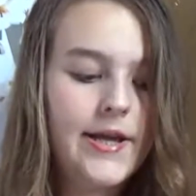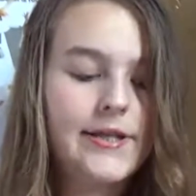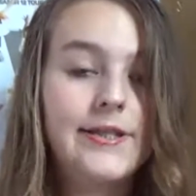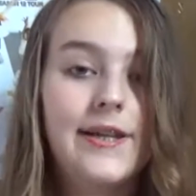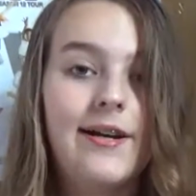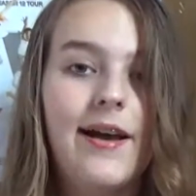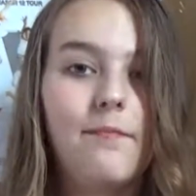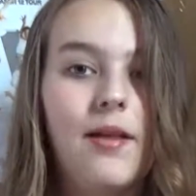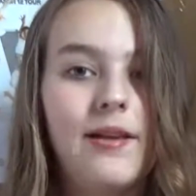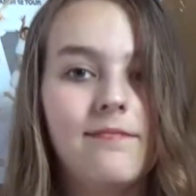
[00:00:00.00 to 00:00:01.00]
So I'm
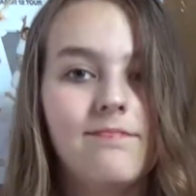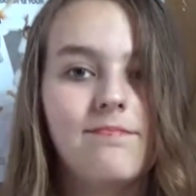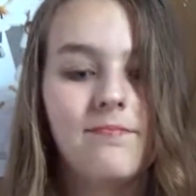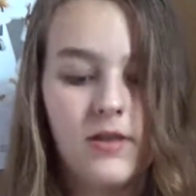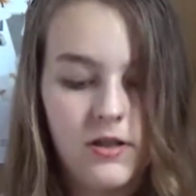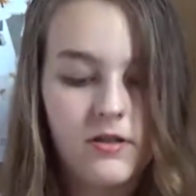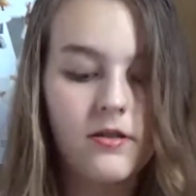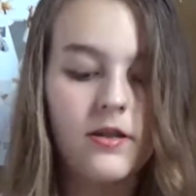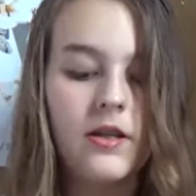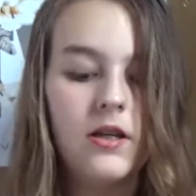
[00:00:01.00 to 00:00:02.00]
like
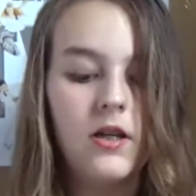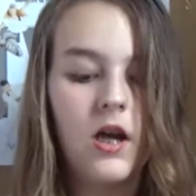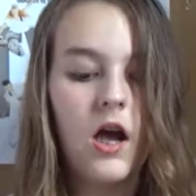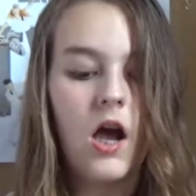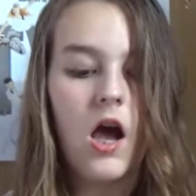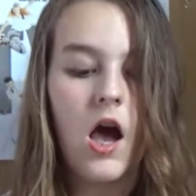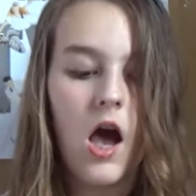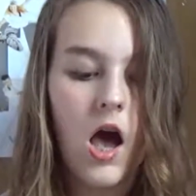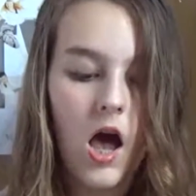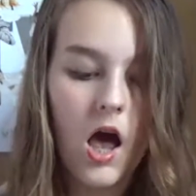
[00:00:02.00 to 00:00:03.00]
literally
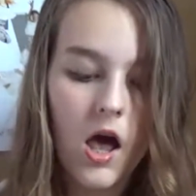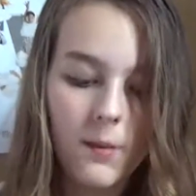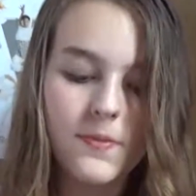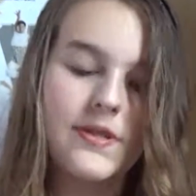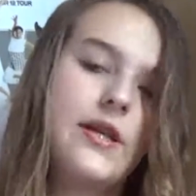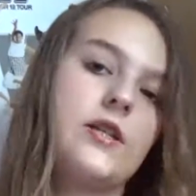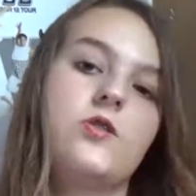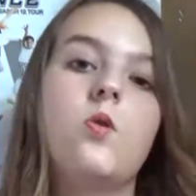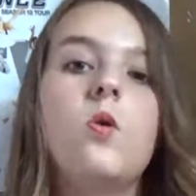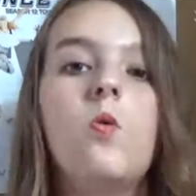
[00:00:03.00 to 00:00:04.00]

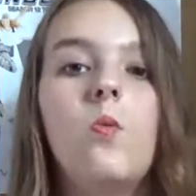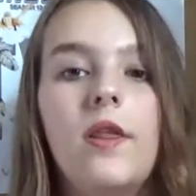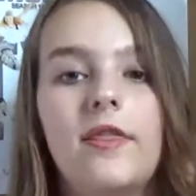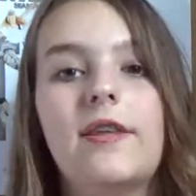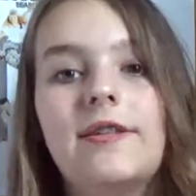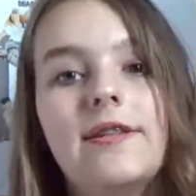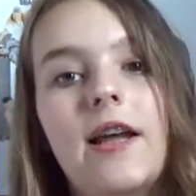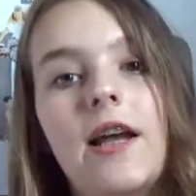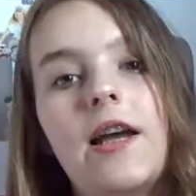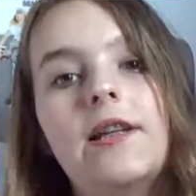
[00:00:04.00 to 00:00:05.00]
obsessed with this
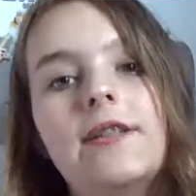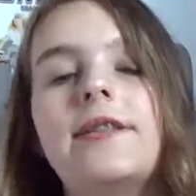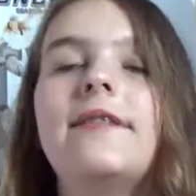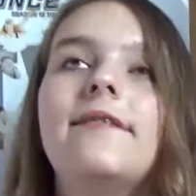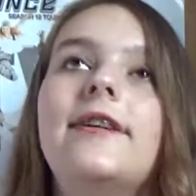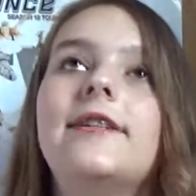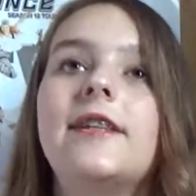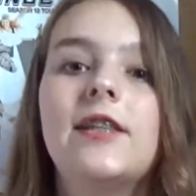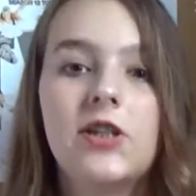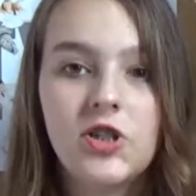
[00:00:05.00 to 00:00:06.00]
series,
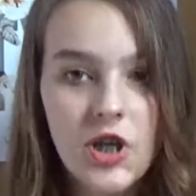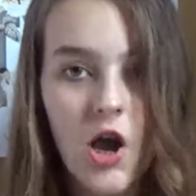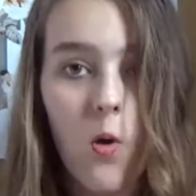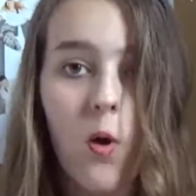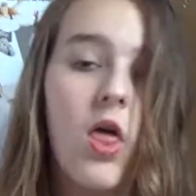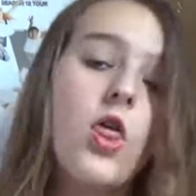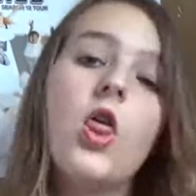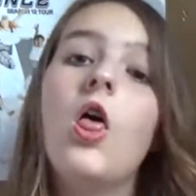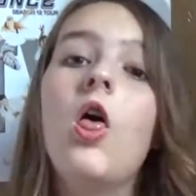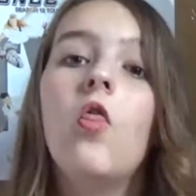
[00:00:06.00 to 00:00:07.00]
the show,
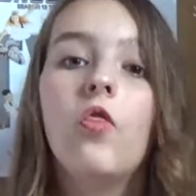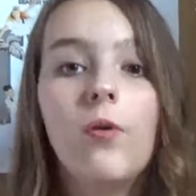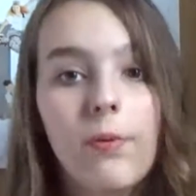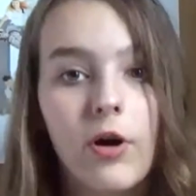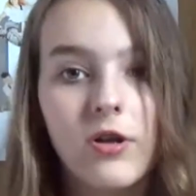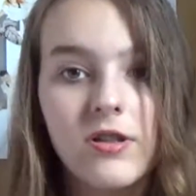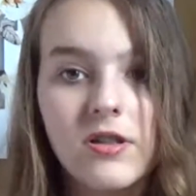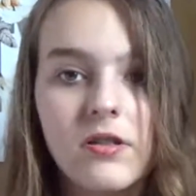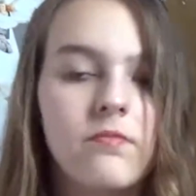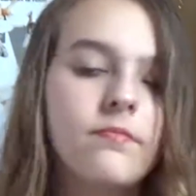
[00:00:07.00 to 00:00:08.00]
the
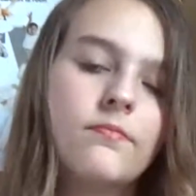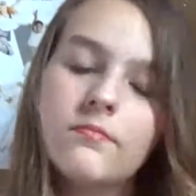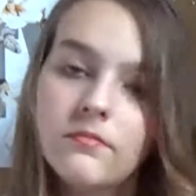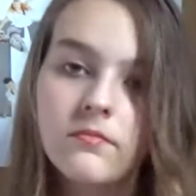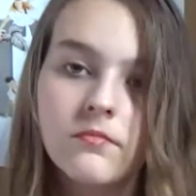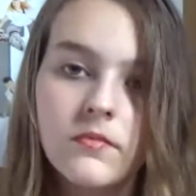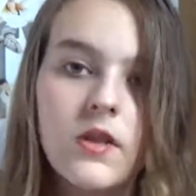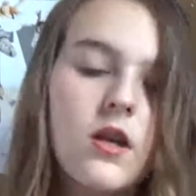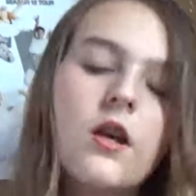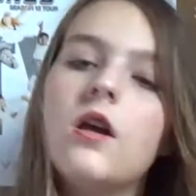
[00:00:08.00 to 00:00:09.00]
books.
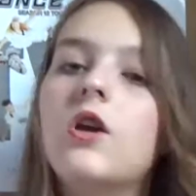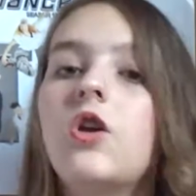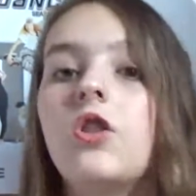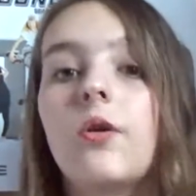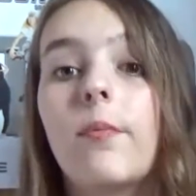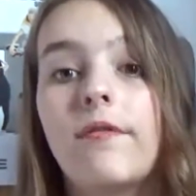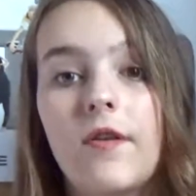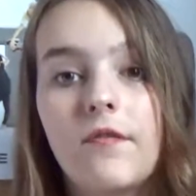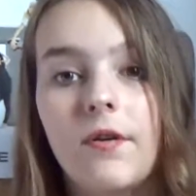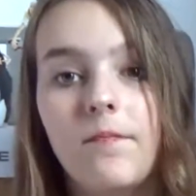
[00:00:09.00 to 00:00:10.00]
They're my
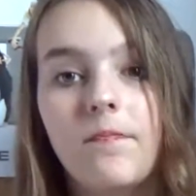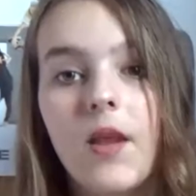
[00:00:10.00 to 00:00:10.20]
favorite.